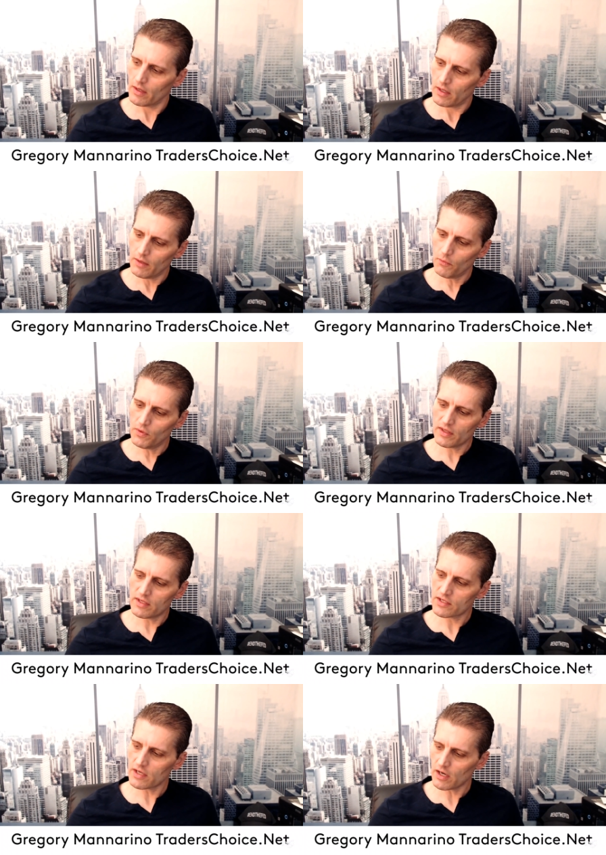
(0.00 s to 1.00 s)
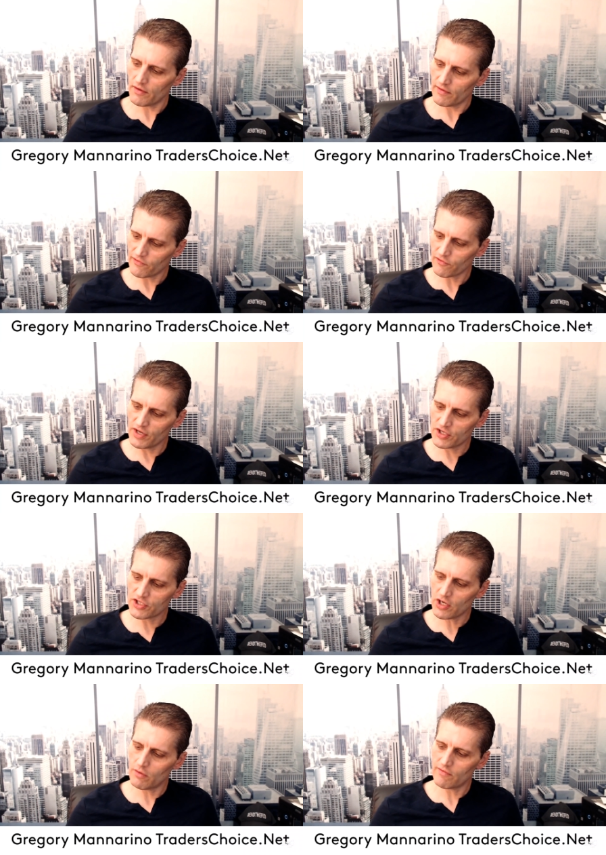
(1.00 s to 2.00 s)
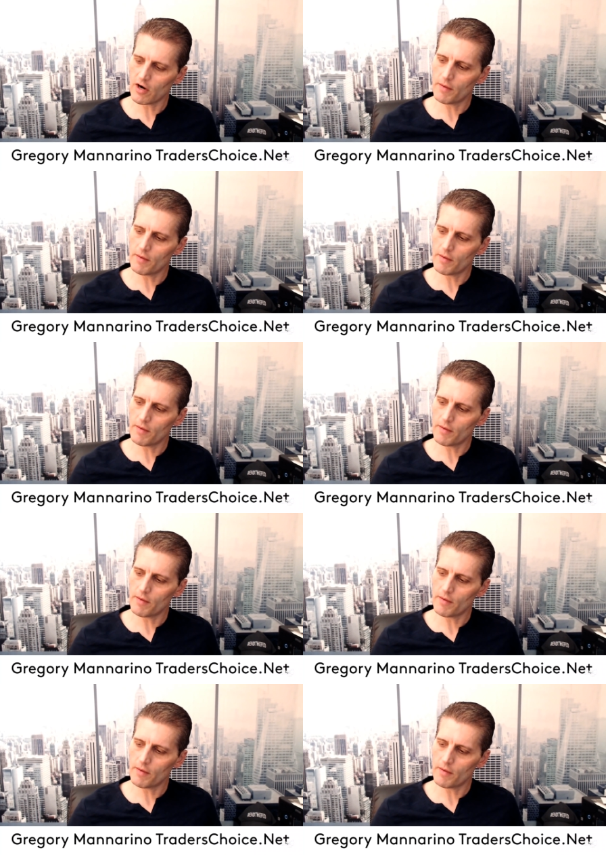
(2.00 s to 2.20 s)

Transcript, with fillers: with this current freak show environment.